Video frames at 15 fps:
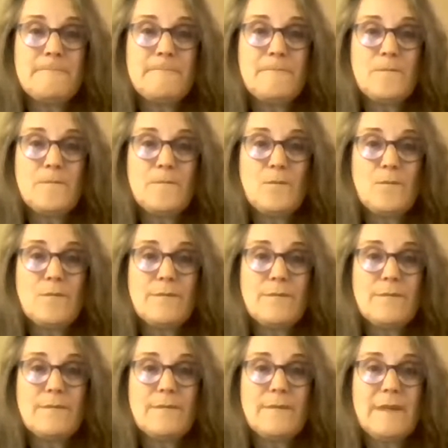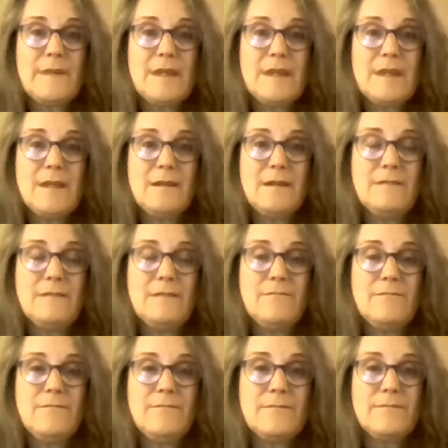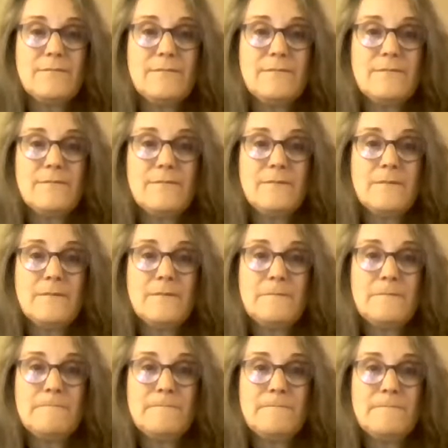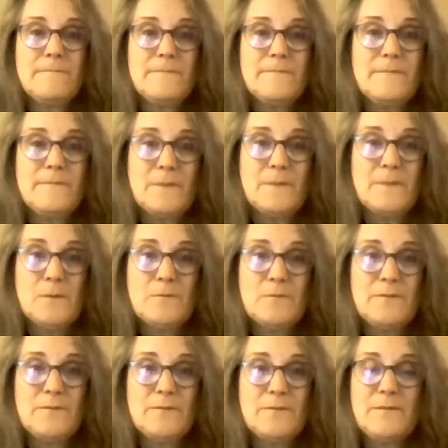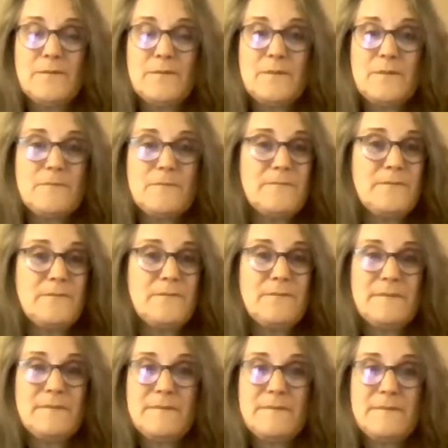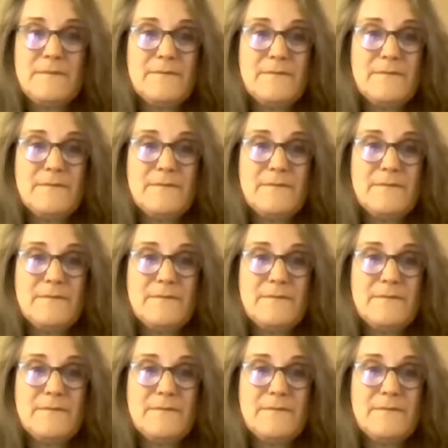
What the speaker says: (not speaking)